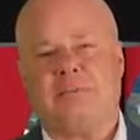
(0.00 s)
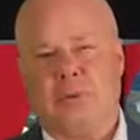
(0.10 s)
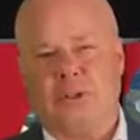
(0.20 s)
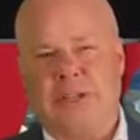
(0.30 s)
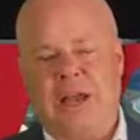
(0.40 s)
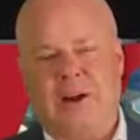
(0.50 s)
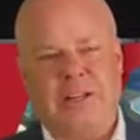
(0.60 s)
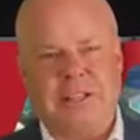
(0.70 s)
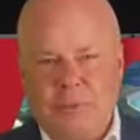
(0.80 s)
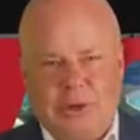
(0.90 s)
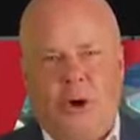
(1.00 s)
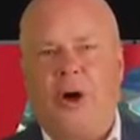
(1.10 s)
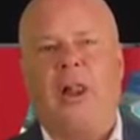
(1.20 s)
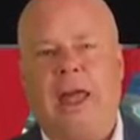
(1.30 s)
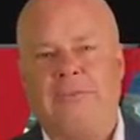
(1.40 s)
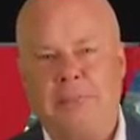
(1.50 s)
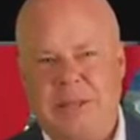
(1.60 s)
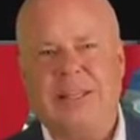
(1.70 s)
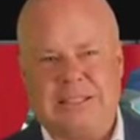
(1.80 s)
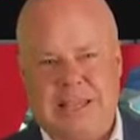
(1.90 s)
of personalities, and we don't all have to
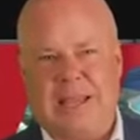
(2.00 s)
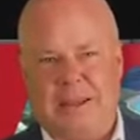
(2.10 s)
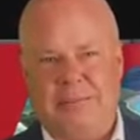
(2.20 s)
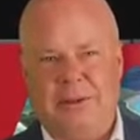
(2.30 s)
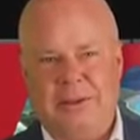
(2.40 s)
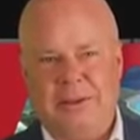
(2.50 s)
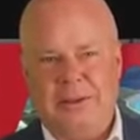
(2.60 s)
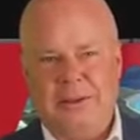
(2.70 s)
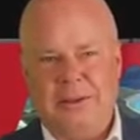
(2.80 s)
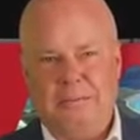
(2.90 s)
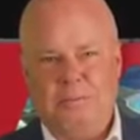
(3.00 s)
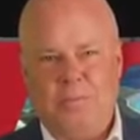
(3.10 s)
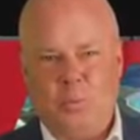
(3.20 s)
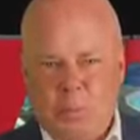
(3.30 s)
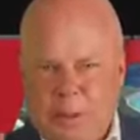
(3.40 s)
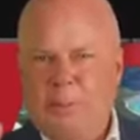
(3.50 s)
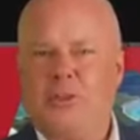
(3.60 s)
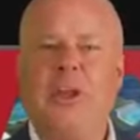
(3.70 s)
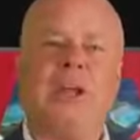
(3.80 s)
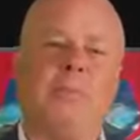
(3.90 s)
be the same. When people
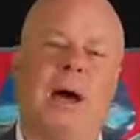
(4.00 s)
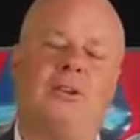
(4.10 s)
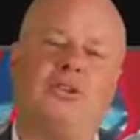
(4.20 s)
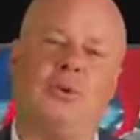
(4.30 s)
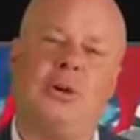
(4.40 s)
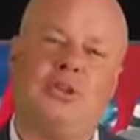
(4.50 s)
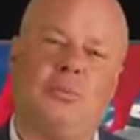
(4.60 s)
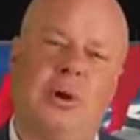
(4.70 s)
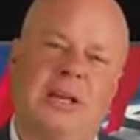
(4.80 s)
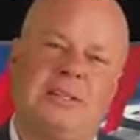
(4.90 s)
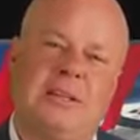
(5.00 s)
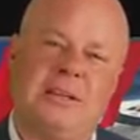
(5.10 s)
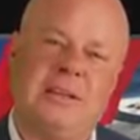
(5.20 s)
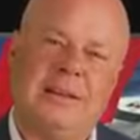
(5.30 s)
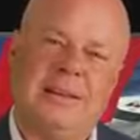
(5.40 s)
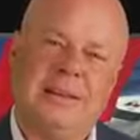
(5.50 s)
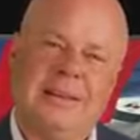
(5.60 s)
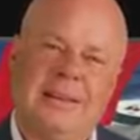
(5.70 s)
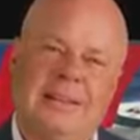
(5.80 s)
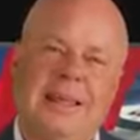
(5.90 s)
think about Sir Richard Branson,
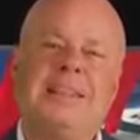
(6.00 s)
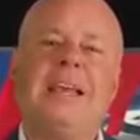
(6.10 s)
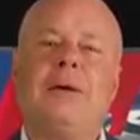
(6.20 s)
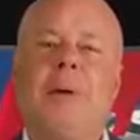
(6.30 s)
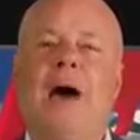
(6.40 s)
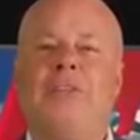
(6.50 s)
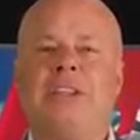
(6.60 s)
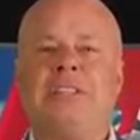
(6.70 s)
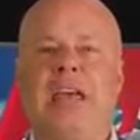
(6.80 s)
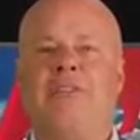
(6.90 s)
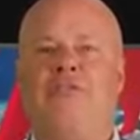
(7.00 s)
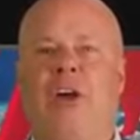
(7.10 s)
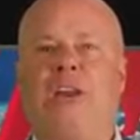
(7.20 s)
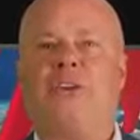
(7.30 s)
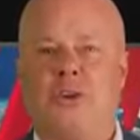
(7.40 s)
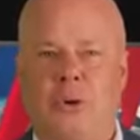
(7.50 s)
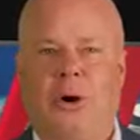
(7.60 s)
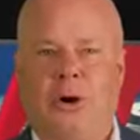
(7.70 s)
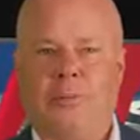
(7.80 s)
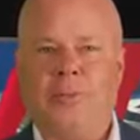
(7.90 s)
they think about this
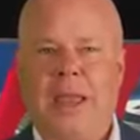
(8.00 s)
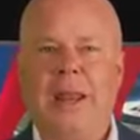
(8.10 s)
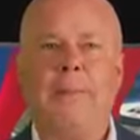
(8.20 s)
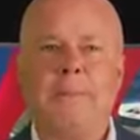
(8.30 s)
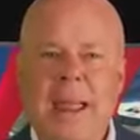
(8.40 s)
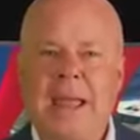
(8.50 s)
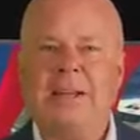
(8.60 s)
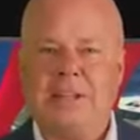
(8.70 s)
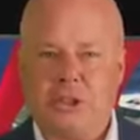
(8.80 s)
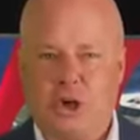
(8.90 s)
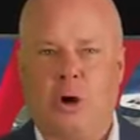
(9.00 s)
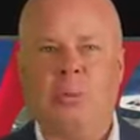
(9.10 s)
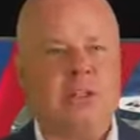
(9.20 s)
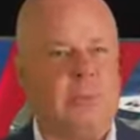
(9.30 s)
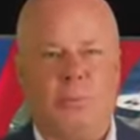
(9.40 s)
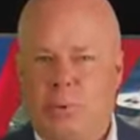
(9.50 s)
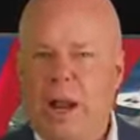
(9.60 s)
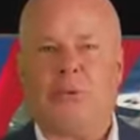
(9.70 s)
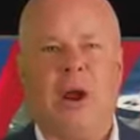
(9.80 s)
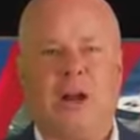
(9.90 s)
adventurer and a man determined to
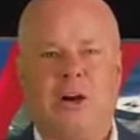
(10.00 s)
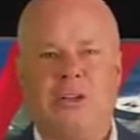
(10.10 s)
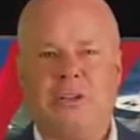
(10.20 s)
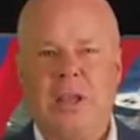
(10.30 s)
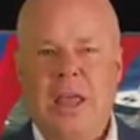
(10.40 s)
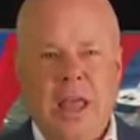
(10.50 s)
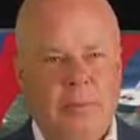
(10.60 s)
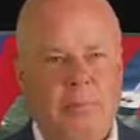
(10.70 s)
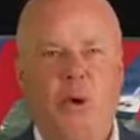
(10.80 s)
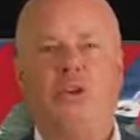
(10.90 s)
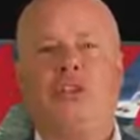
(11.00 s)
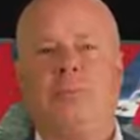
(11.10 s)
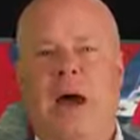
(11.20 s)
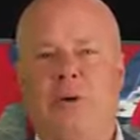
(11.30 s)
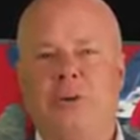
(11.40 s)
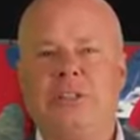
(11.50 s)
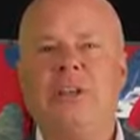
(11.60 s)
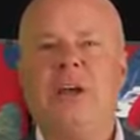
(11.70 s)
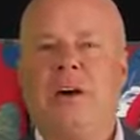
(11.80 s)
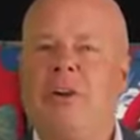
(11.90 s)
break records and push the
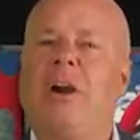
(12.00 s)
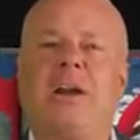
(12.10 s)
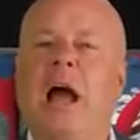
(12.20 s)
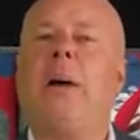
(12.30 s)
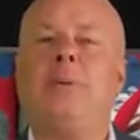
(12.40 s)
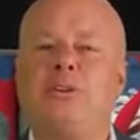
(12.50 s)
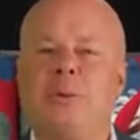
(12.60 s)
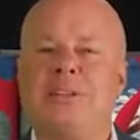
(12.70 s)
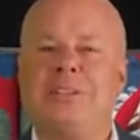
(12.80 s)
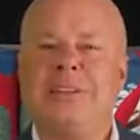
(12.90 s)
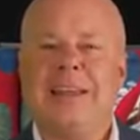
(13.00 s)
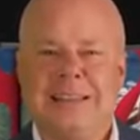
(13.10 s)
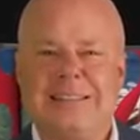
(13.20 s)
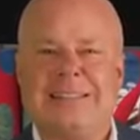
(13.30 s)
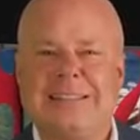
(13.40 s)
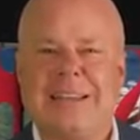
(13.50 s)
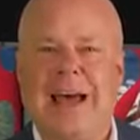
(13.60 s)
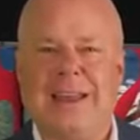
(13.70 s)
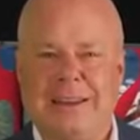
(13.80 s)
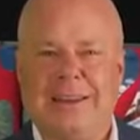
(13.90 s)
boundaries of our accomplishments as a
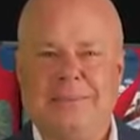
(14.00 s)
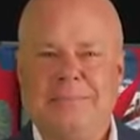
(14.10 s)
society.